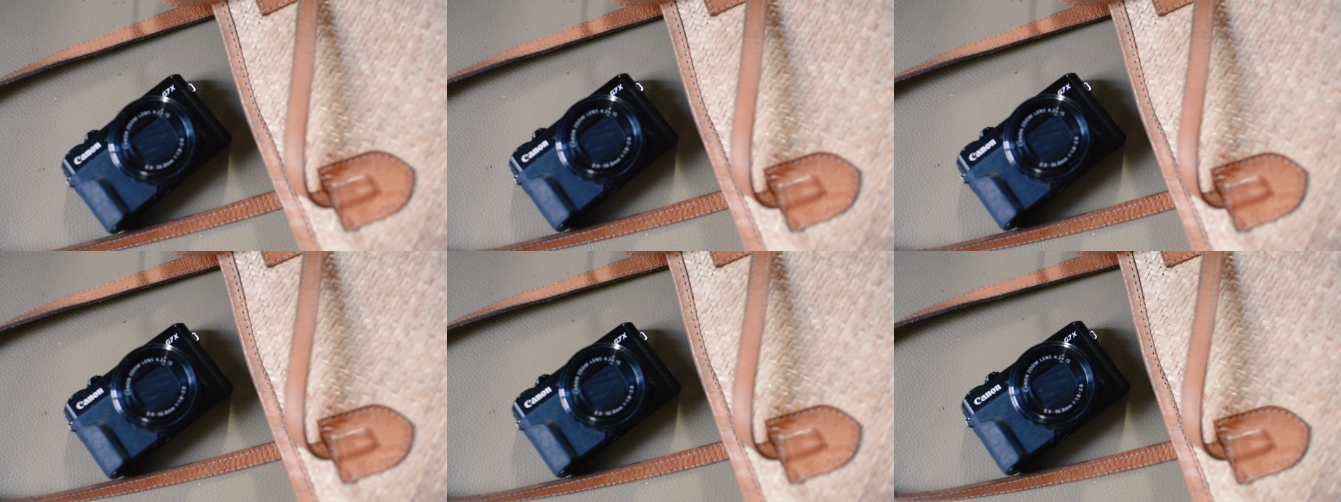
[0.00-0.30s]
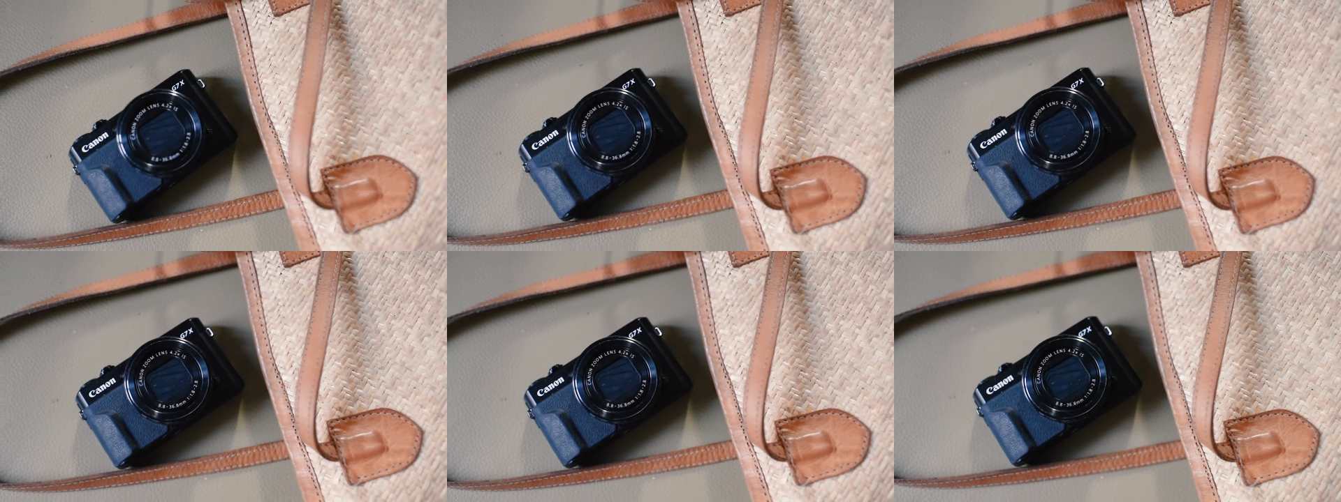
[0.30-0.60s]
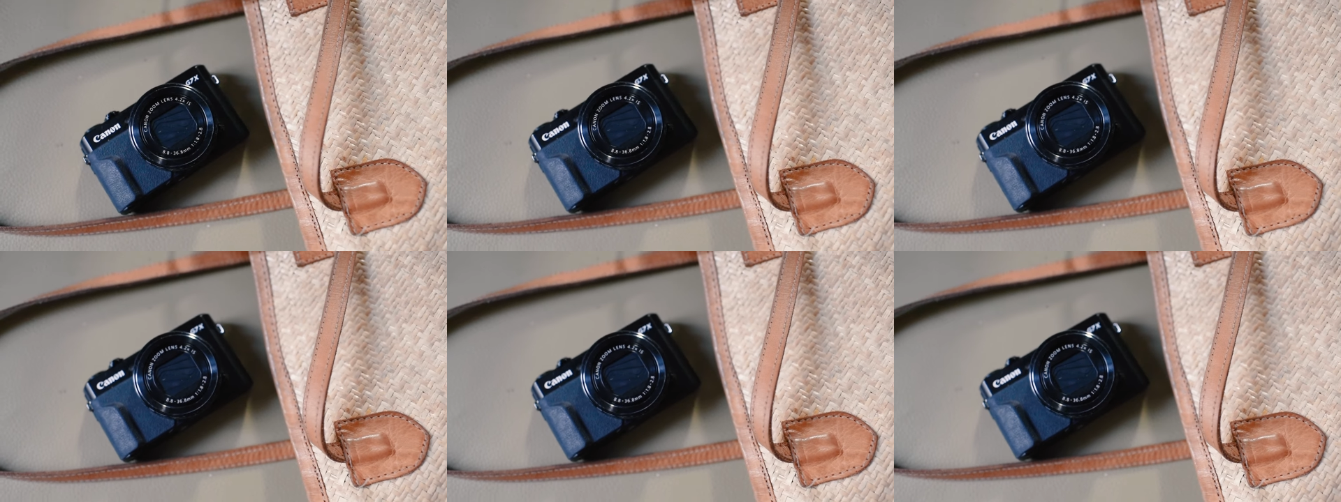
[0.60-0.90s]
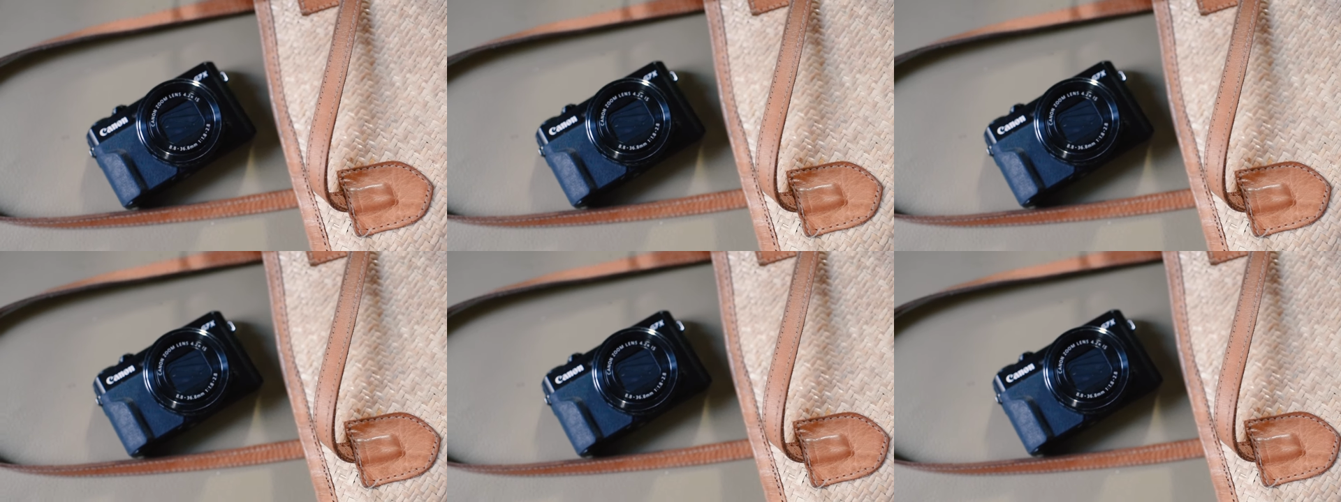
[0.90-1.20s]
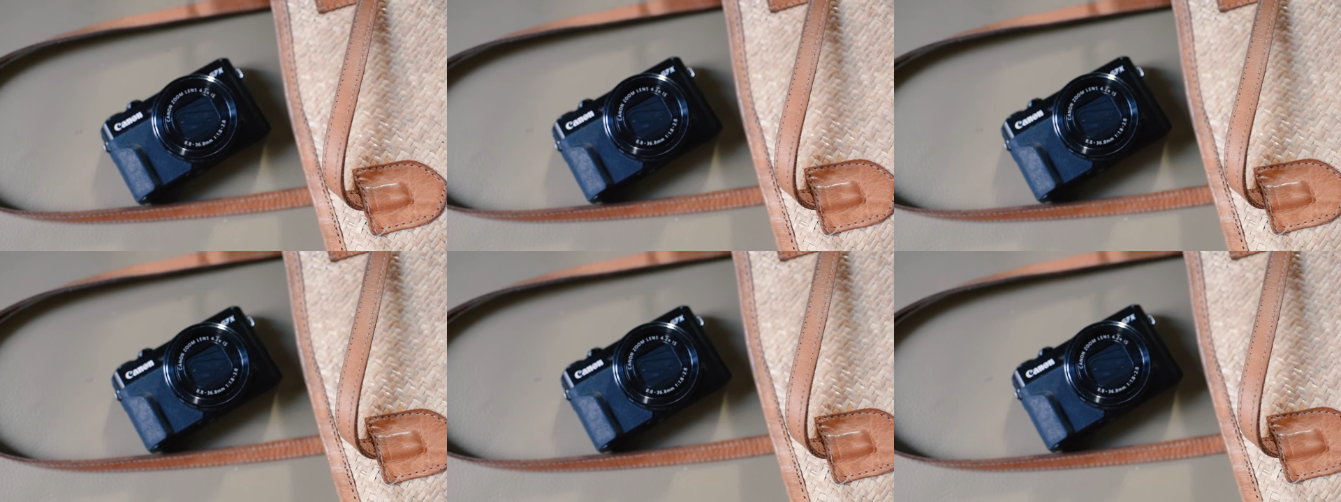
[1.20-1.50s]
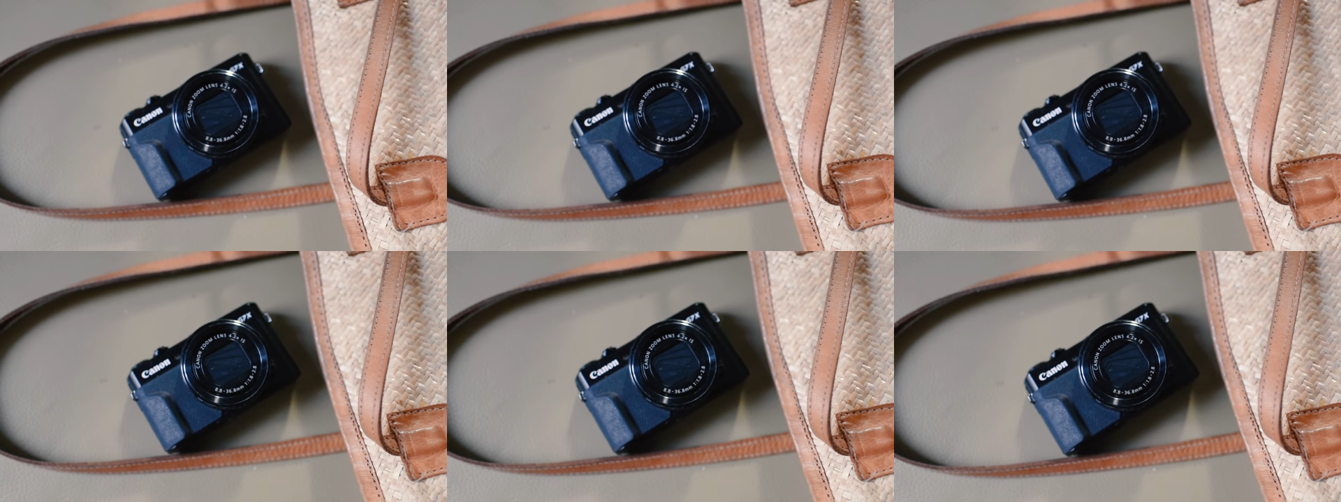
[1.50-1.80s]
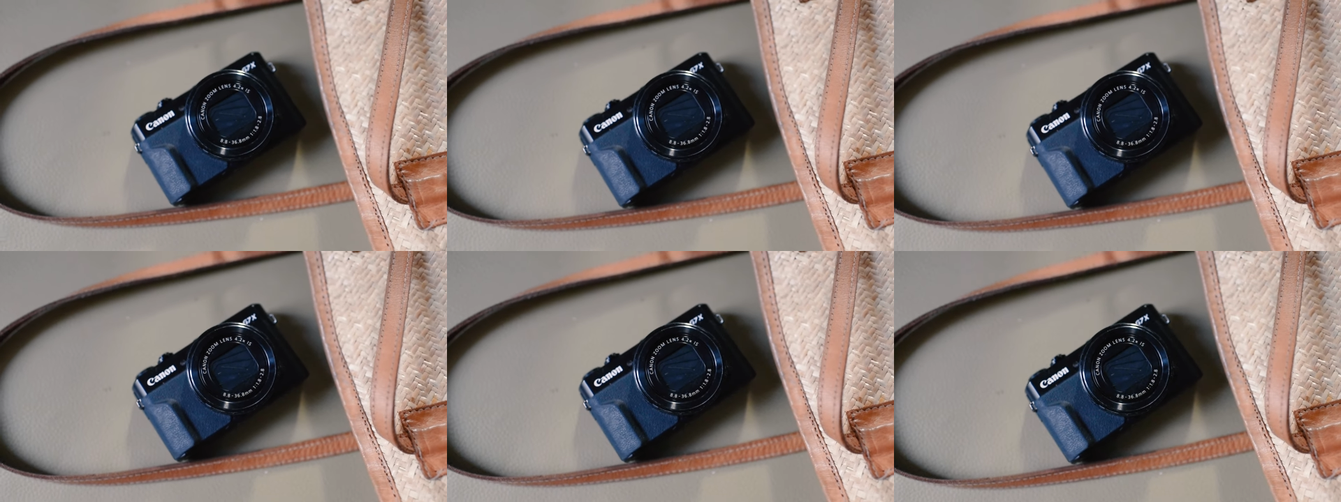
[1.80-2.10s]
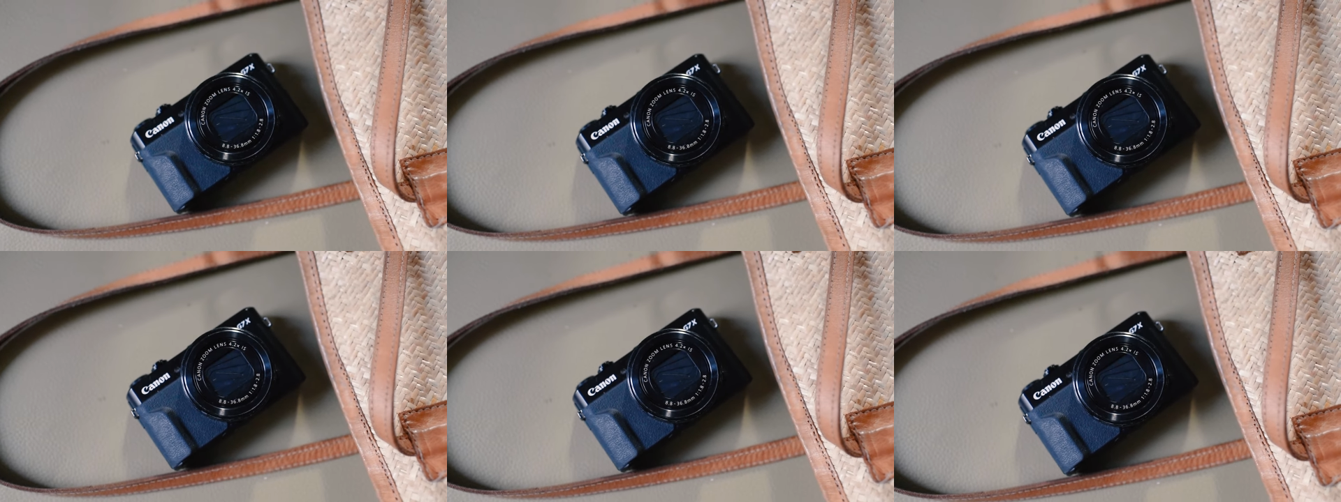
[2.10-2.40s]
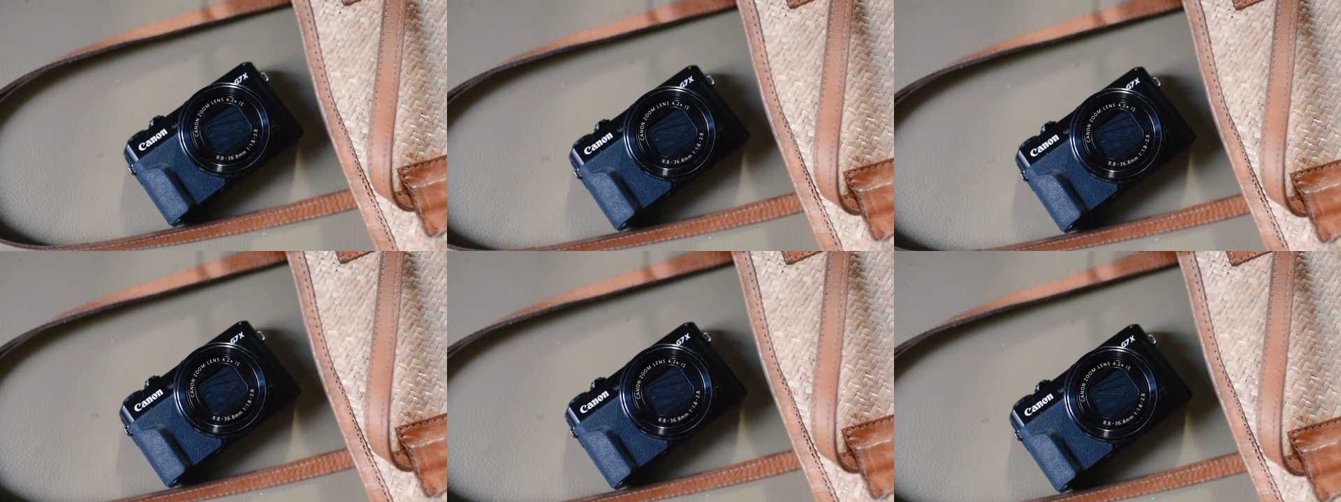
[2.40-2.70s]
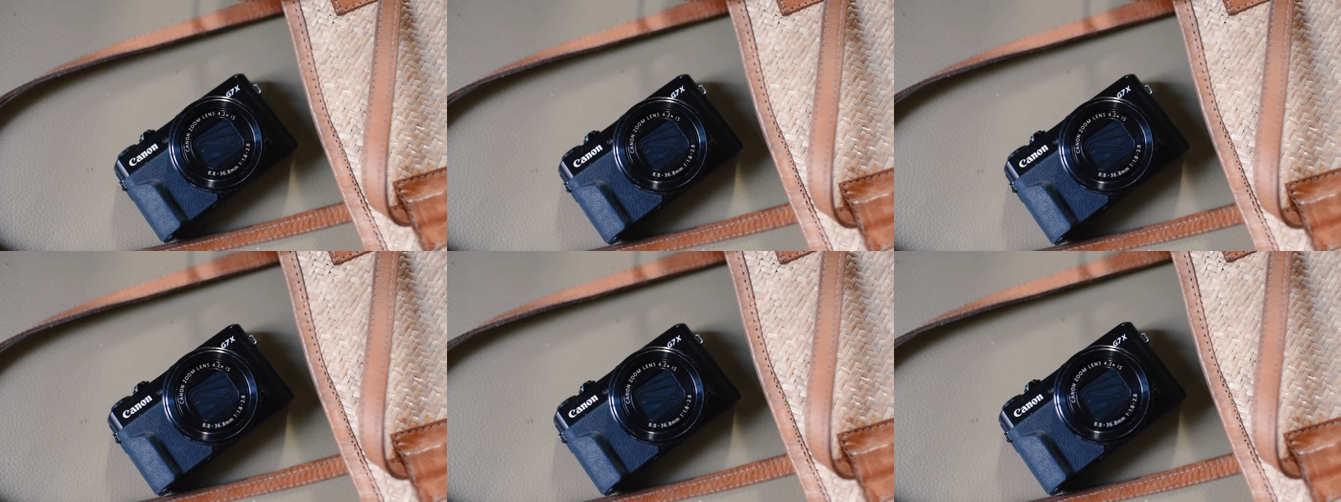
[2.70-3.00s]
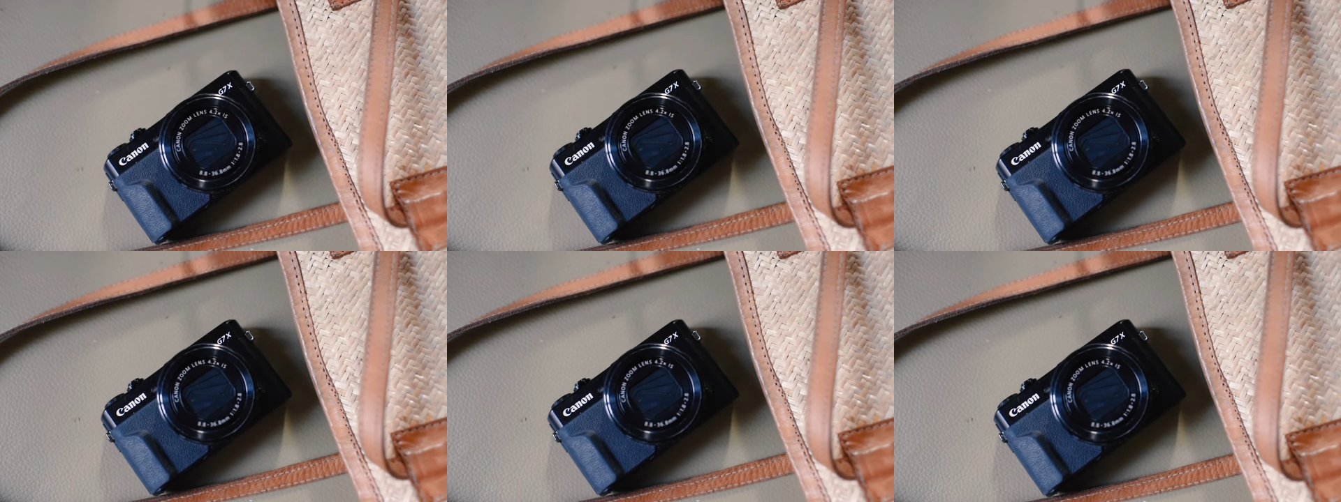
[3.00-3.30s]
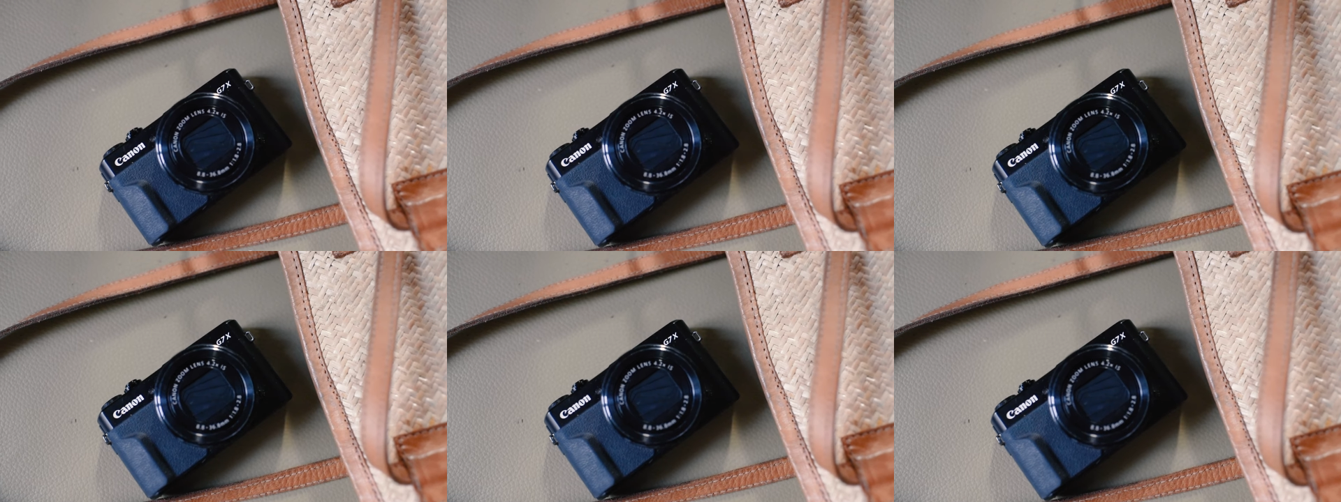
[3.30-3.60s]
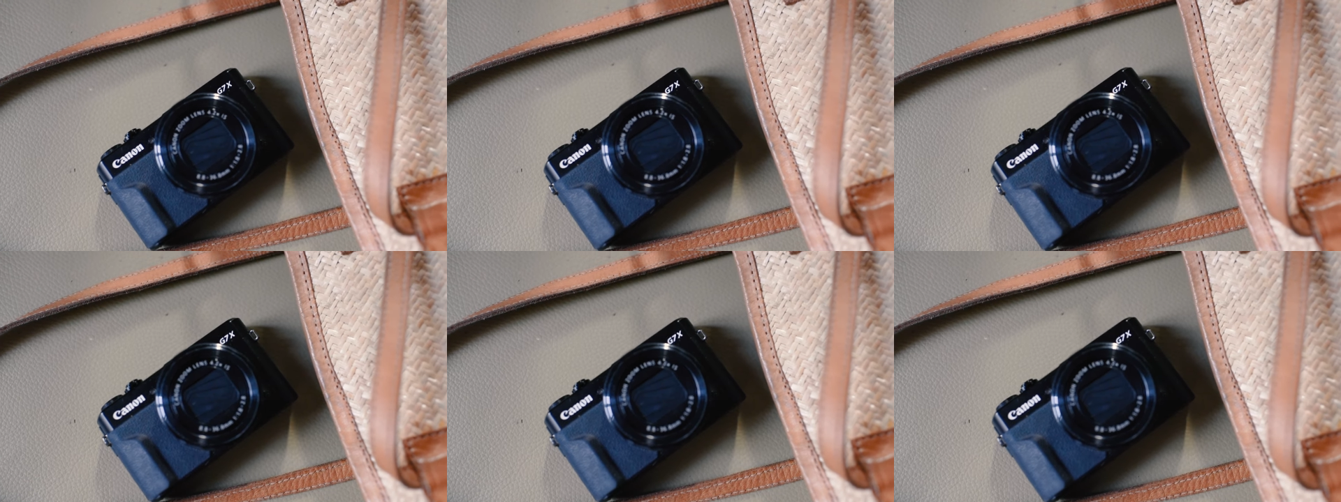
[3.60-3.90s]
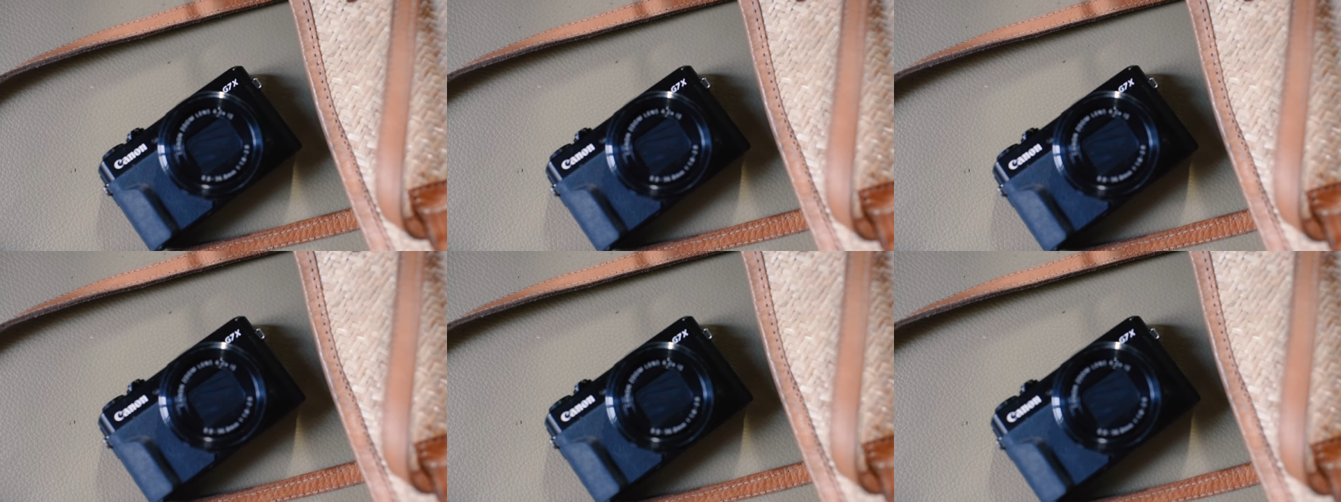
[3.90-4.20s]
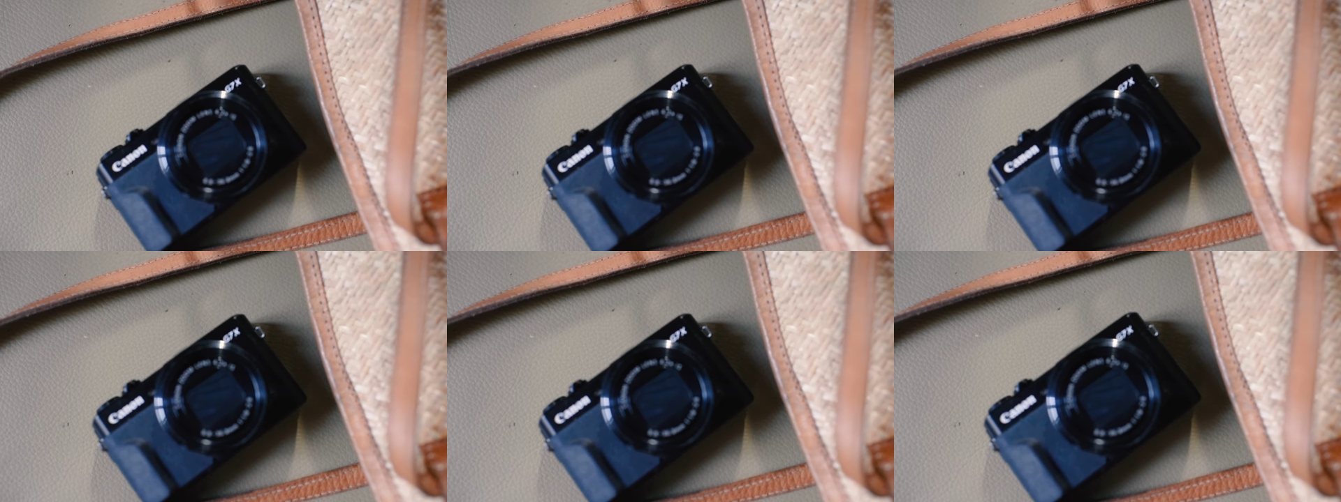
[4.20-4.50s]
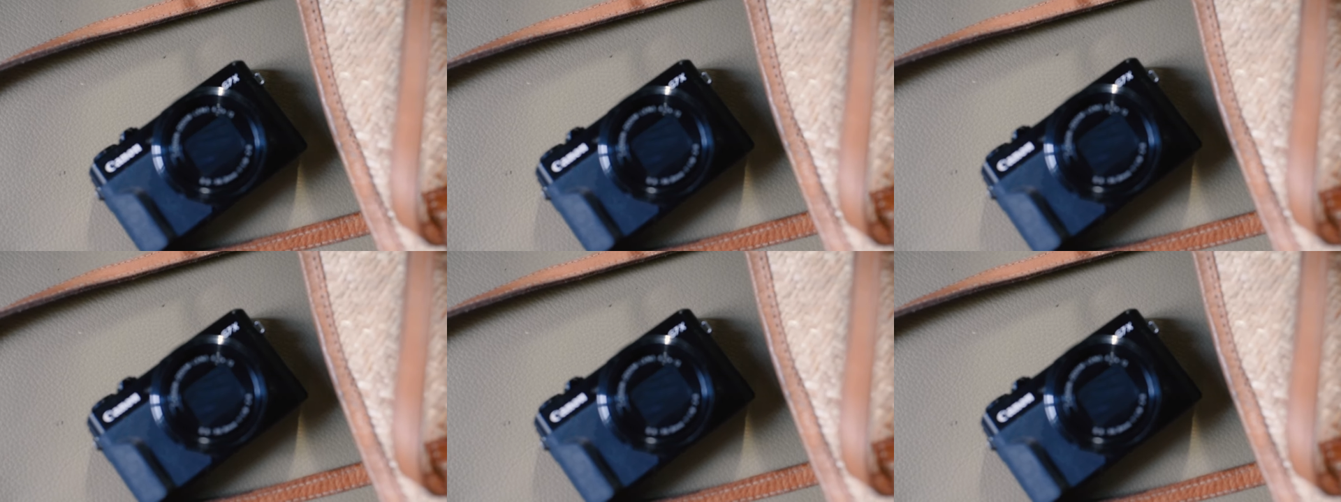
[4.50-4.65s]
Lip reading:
(no speaker visible)